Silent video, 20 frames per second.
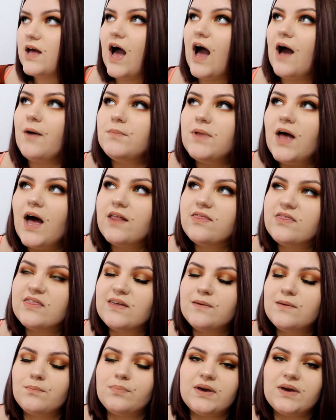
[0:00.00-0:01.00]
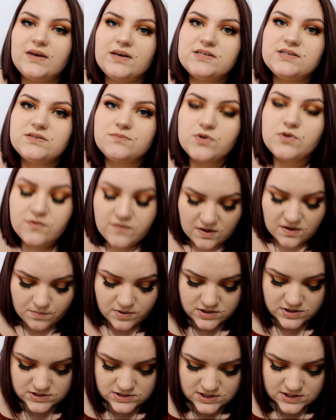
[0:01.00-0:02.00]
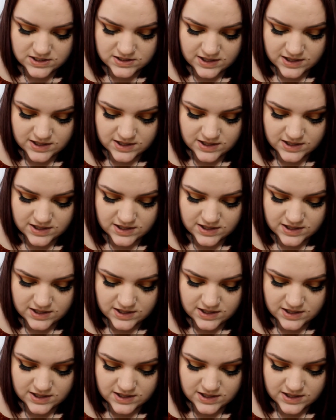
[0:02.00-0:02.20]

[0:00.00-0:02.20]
I'm not the biggest movie person.